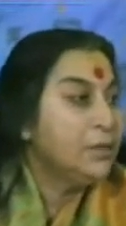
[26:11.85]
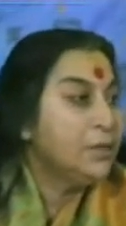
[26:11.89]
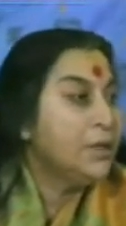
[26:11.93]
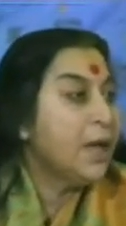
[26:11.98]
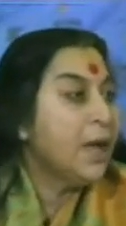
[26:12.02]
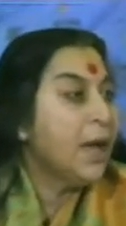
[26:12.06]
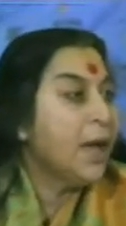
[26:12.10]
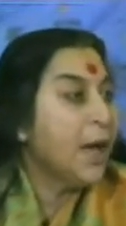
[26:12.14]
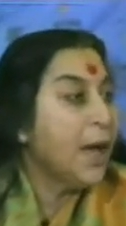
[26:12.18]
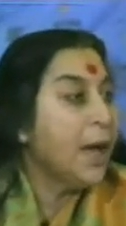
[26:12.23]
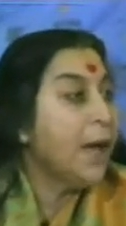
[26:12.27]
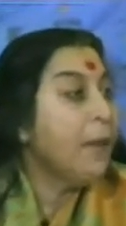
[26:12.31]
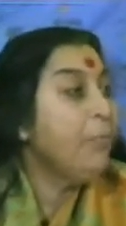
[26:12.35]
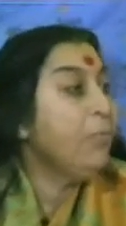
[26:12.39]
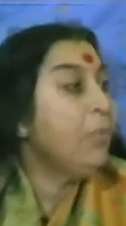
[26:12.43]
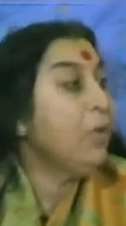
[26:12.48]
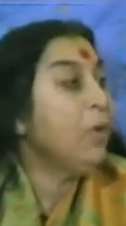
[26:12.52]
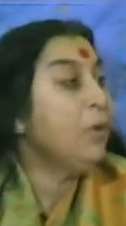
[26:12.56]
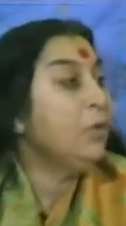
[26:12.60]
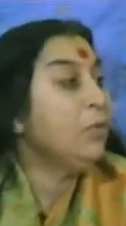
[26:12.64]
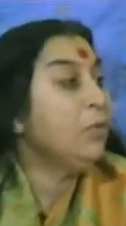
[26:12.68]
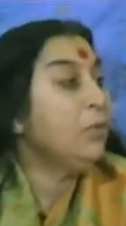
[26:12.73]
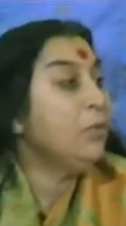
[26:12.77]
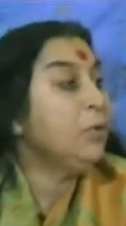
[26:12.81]
Say, I am
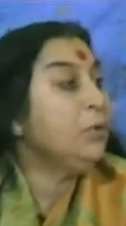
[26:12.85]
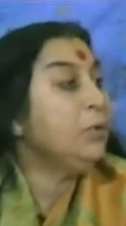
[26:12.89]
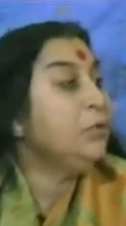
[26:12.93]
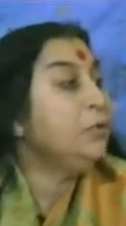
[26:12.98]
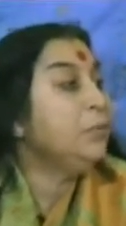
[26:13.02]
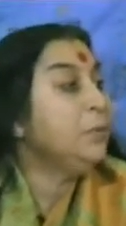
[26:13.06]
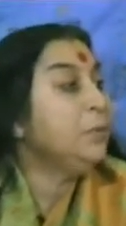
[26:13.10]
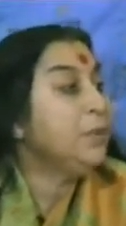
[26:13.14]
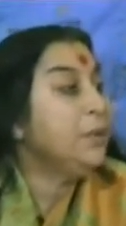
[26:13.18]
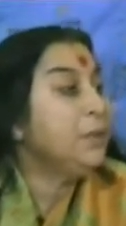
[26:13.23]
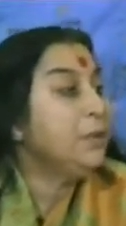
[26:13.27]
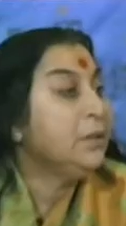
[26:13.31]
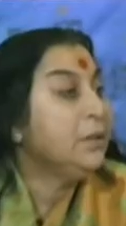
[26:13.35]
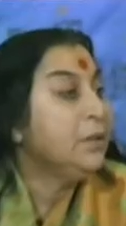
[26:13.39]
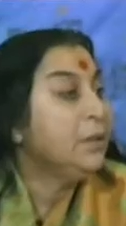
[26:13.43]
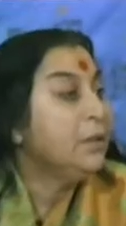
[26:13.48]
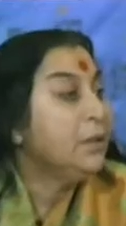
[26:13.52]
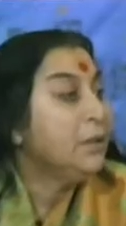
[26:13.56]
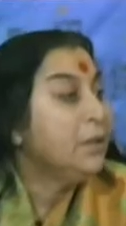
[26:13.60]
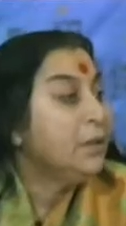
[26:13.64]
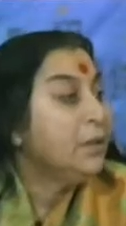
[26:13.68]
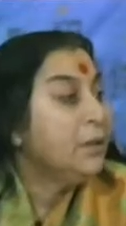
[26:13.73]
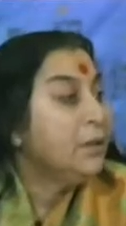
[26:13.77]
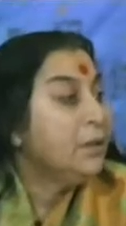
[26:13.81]
not going to be
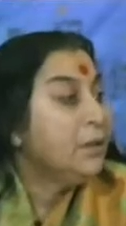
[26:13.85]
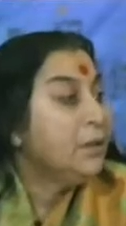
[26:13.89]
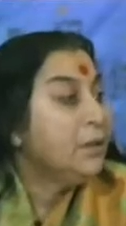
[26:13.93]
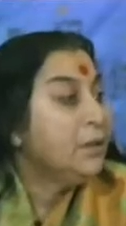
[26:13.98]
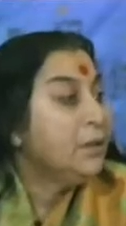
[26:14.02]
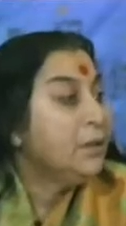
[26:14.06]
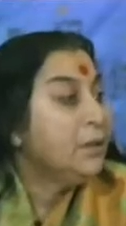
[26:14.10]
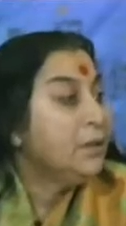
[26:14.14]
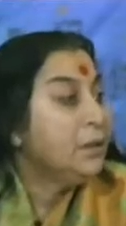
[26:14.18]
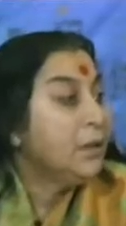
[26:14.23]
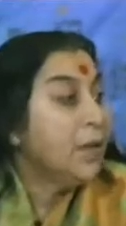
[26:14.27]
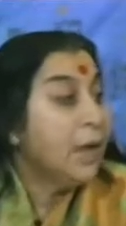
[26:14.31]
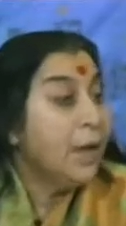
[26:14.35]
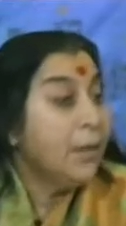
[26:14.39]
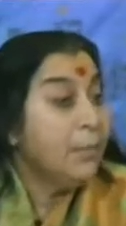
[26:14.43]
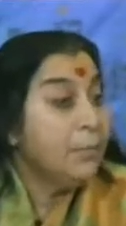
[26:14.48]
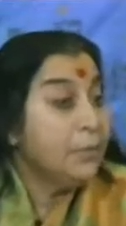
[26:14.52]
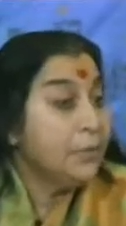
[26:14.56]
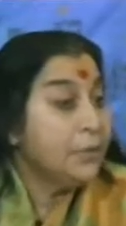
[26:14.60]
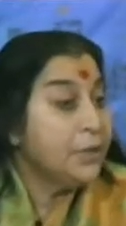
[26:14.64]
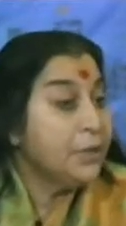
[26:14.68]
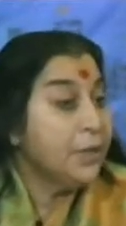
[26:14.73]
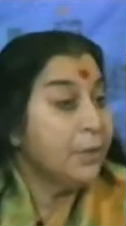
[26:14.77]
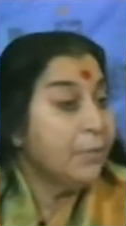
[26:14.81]

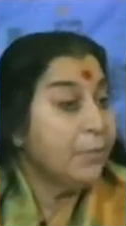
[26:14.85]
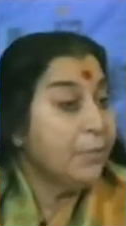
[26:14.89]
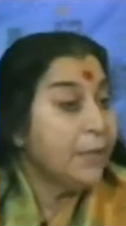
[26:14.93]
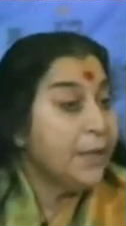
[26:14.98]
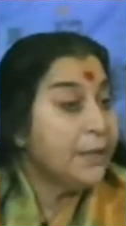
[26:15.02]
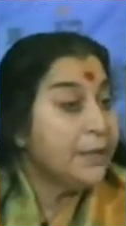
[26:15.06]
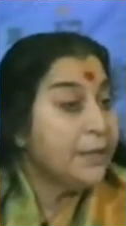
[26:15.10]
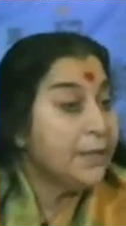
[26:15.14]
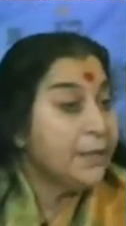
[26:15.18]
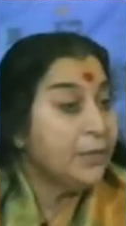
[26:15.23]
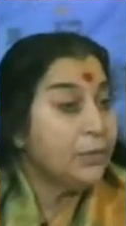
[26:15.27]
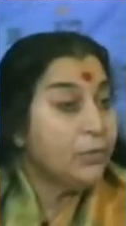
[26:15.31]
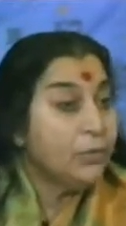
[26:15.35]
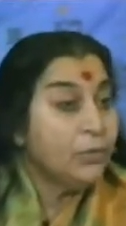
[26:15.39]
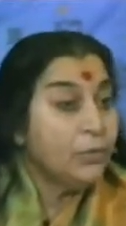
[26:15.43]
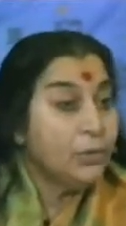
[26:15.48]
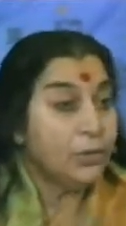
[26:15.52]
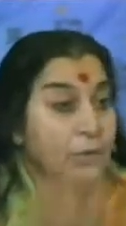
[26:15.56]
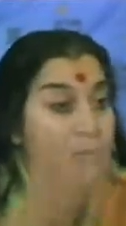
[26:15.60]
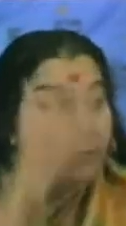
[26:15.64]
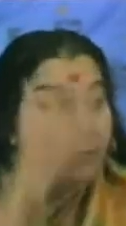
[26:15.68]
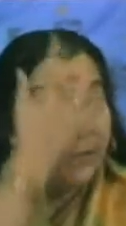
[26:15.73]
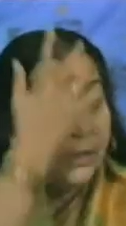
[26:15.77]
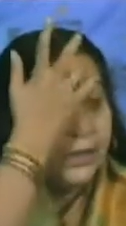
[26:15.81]
Ham Ksham, as I
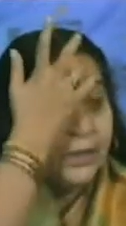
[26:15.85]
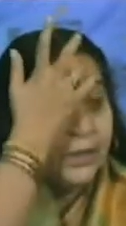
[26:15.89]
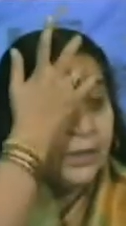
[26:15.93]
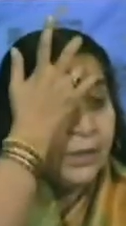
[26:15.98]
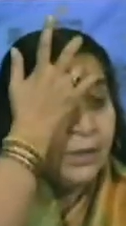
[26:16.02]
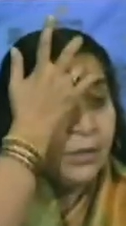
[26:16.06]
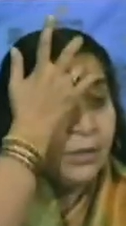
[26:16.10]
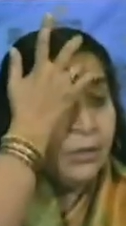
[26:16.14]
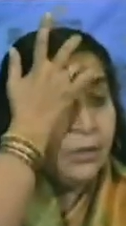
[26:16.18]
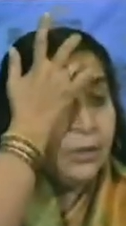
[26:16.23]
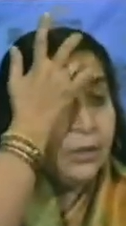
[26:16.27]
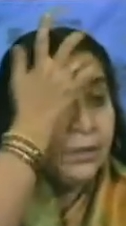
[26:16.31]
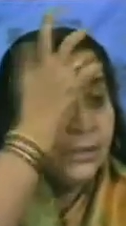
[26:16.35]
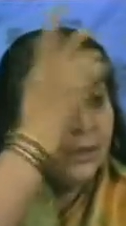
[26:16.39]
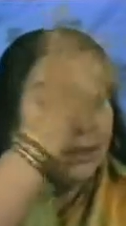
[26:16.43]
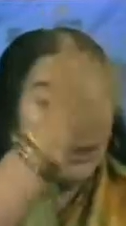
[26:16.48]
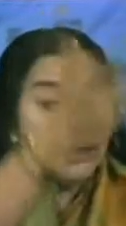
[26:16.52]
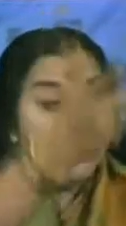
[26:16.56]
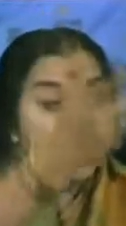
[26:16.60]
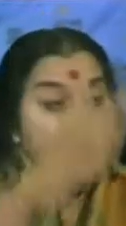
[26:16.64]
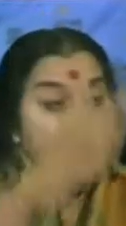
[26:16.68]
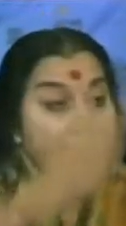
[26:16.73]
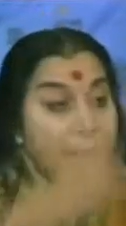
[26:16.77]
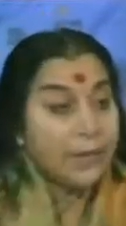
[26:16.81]
told you, the mantra on
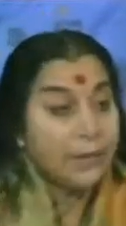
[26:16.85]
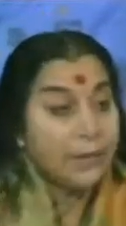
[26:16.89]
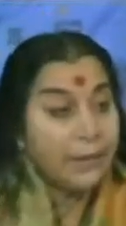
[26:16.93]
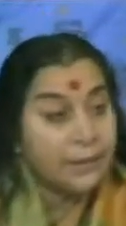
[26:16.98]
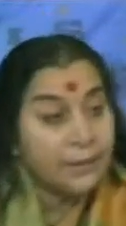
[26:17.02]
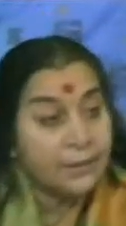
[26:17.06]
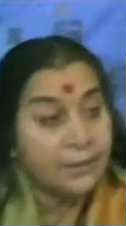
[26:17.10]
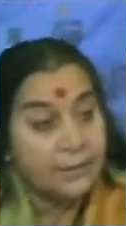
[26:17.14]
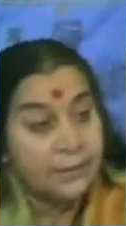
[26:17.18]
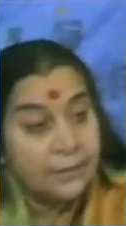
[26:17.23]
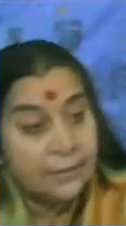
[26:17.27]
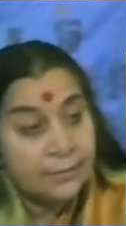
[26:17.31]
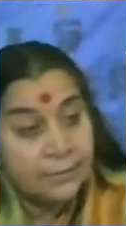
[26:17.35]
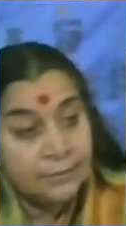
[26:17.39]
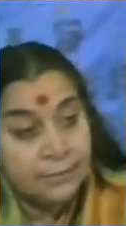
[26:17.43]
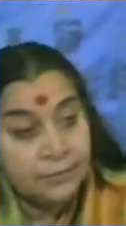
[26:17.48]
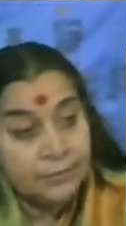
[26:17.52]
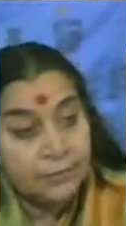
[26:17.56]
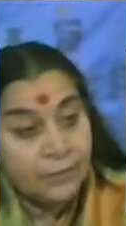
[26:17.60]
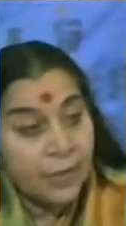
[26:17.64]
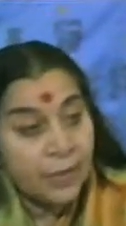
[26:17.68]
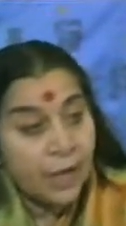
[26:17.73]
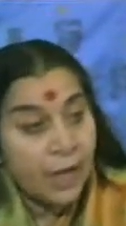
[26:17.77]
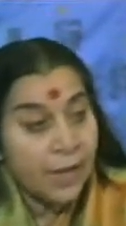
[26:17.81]
the Agya
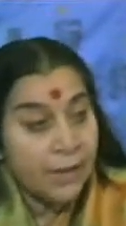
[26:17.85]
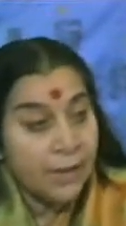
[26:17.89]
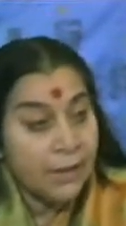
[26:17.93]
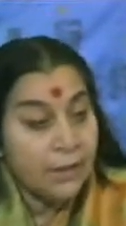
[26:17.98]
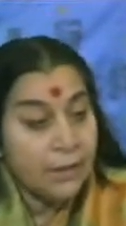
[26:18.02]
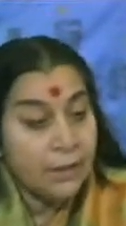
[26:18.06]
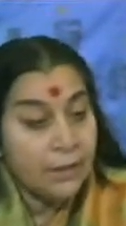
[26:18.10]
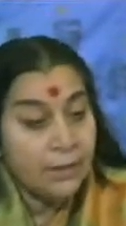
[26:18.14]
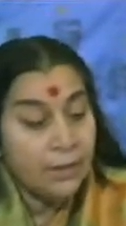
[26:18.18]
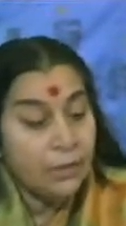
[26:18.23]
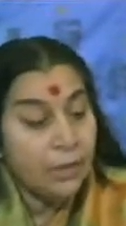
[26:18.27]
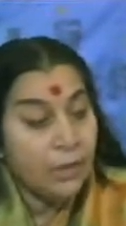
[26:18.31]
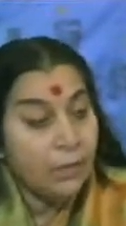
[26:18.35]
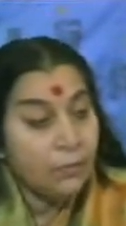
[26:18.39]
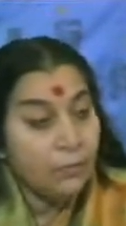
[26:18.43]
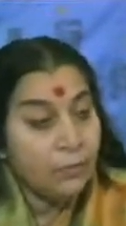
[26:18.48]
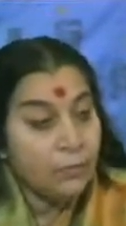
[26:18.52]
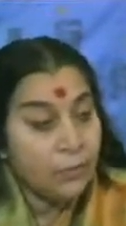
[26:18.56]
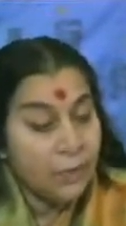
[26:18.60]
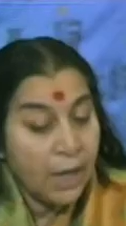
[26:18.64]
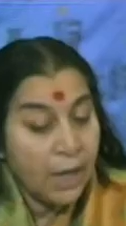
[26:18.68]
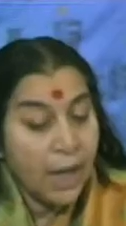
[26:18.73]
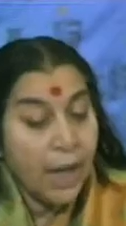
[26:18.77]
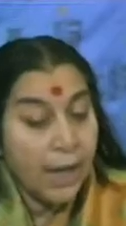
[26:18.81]
Either you have
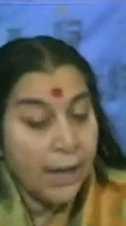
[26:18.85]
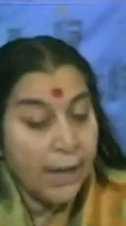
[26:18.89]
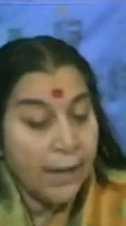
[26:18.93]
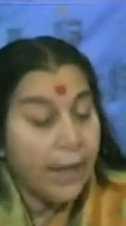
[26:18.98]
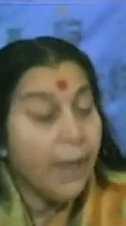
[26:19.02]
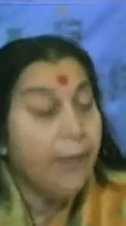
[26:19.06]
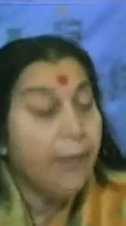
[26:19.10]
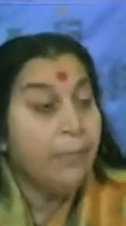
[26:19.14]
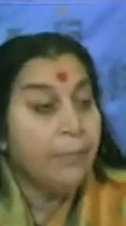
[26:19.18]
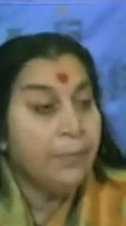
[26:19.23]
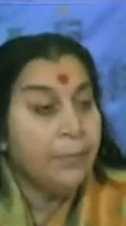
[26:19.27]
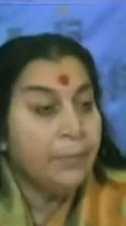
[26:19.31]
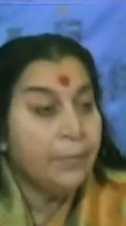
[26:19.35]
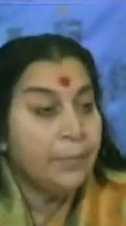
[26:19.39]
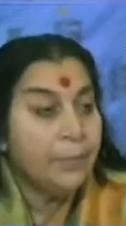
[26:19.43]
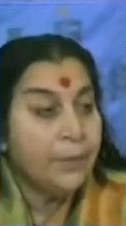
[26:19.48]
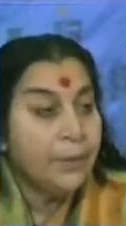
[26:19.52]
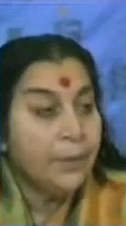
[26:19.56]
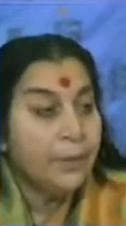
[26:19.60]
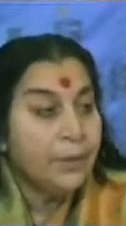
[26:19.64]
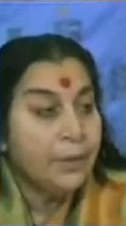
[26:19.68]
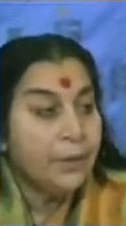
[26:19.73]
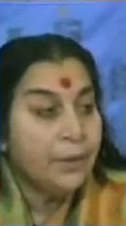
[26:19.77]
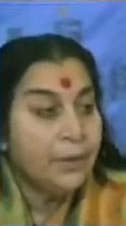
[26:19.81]
to say, I am,
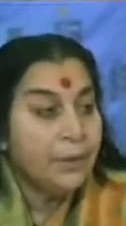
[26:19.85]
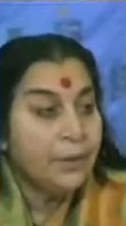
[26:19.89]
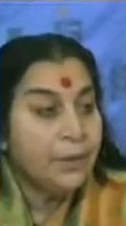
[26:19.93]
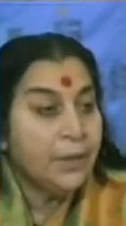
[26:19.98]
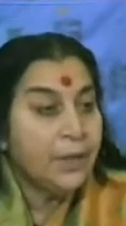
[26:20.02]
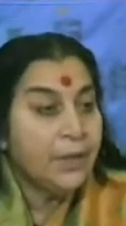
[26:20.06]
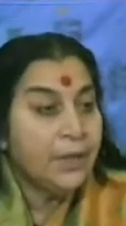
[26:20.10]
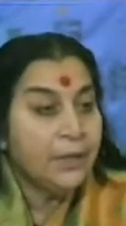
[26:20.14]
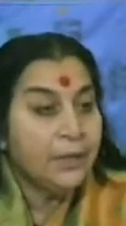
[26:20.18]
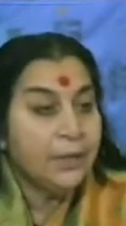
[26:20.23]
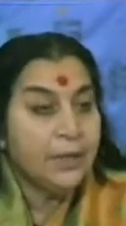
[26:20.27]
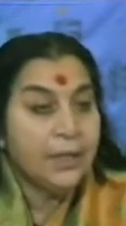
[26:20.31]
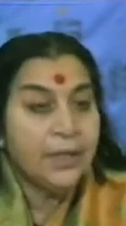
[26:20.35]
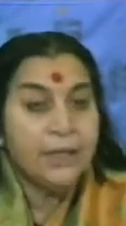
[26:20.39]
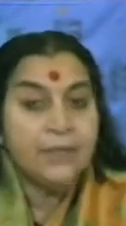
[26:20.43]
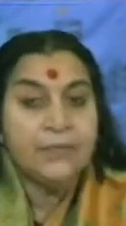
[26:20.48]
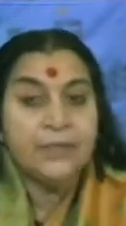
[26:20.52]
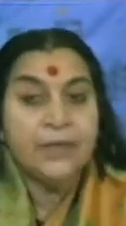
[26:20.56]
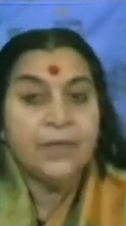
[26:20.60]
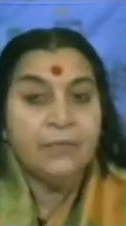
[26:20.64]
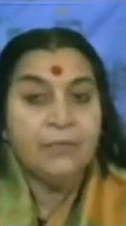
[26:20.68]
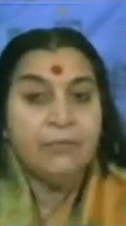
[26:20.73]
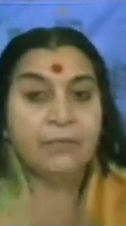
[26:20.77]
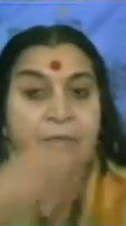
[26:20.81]
another I
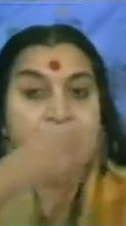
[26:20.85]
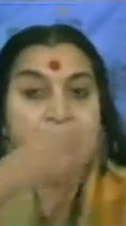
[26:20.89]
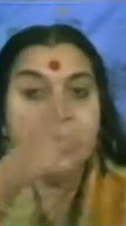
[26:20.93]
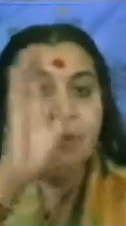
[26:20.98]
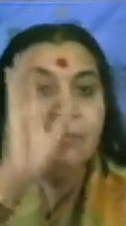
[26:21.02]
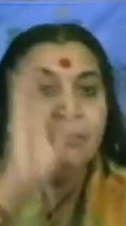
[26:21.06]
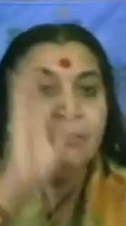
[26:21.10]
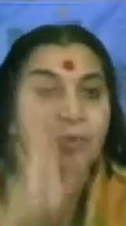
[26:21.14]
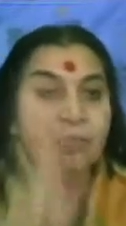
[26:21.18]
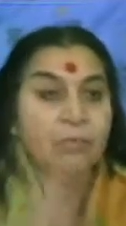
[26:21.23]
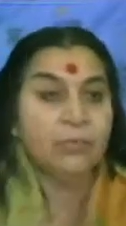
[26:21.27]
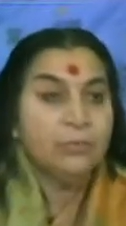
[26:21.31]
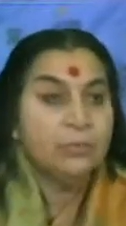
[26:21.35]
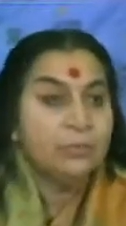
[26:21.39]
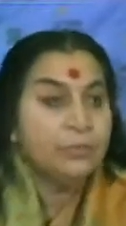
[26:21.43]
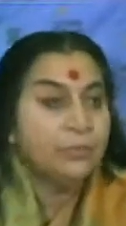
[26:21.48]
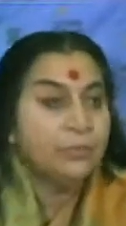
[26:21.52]
say, I forgive you.